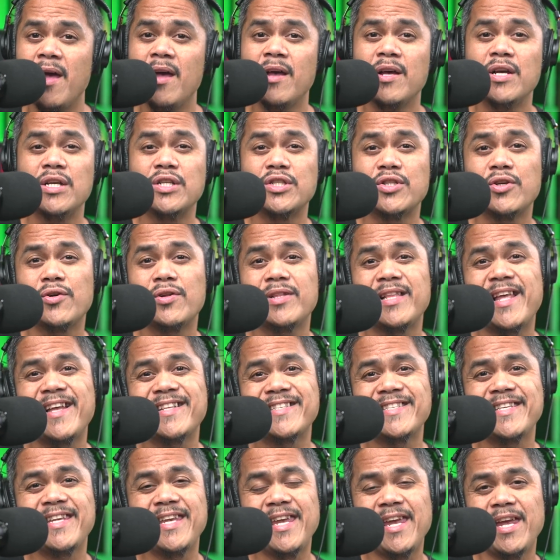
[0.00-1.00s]
So let's
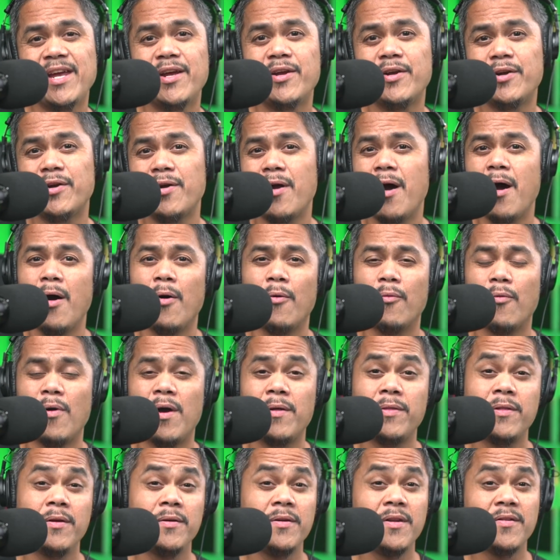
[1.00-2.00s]
hear
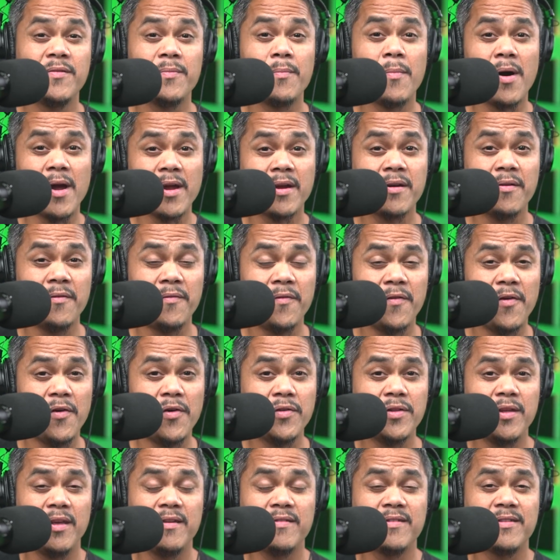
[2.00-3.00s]
whether this microphone
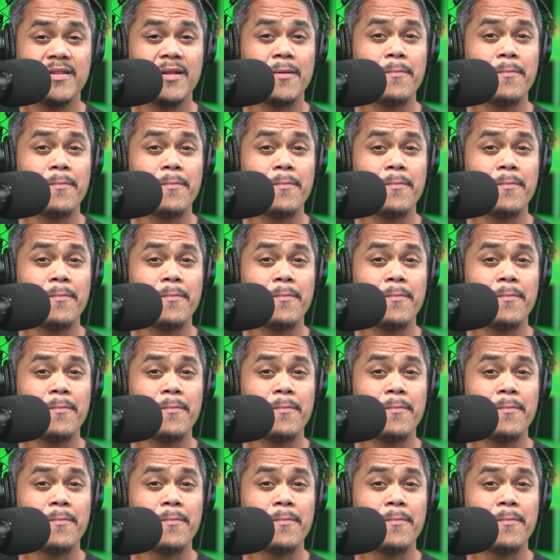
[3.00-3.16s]
is still